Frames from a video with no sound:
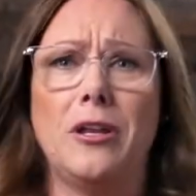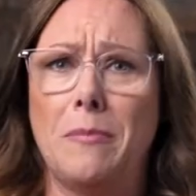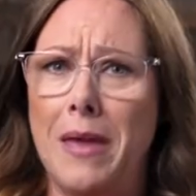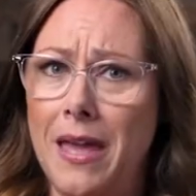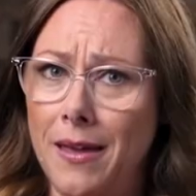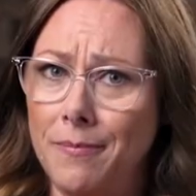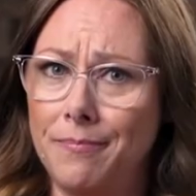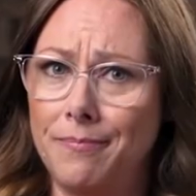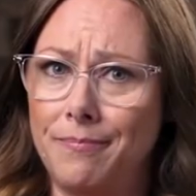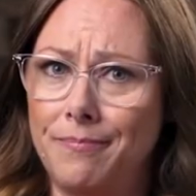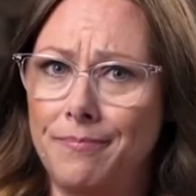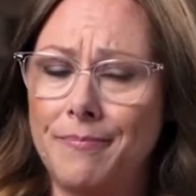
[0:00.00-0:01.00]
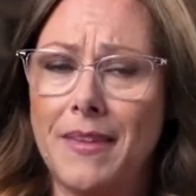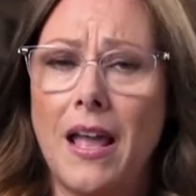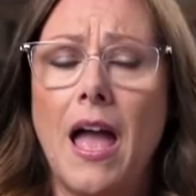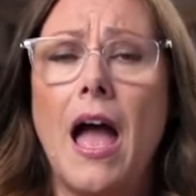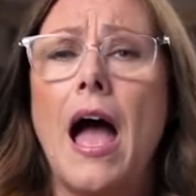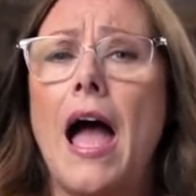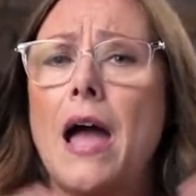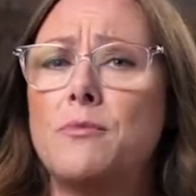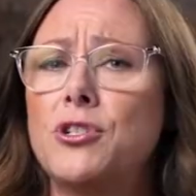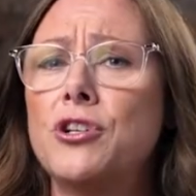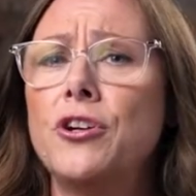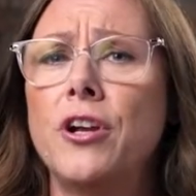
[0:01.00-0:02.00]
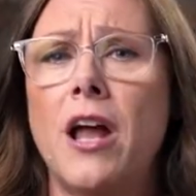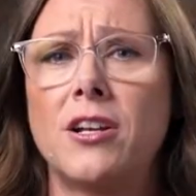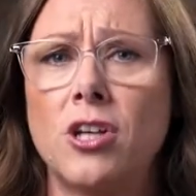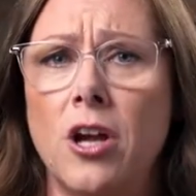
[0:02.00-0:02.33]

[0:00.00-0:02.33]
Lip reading: to me? I'm sure you're not